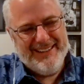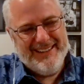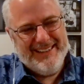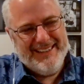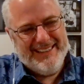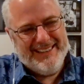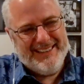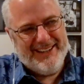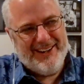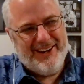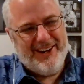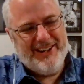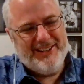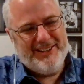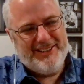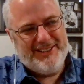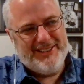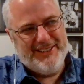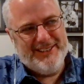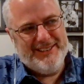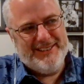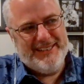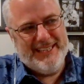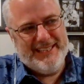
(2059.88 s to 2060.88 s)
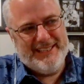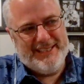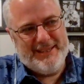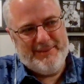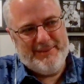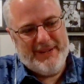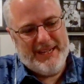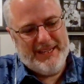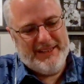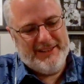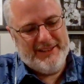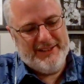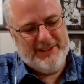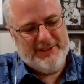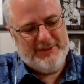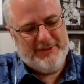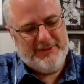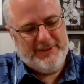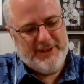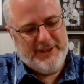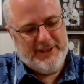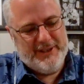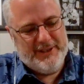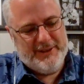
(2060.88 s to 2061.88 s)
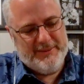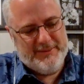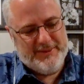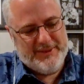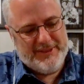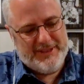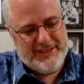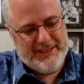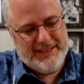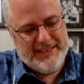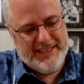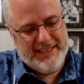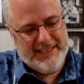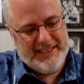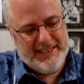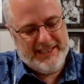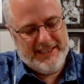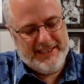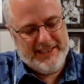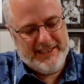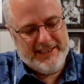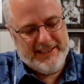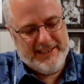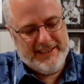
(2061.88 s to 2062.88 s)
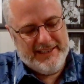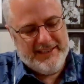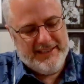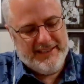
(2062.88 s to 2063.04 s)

there are certain things about those films that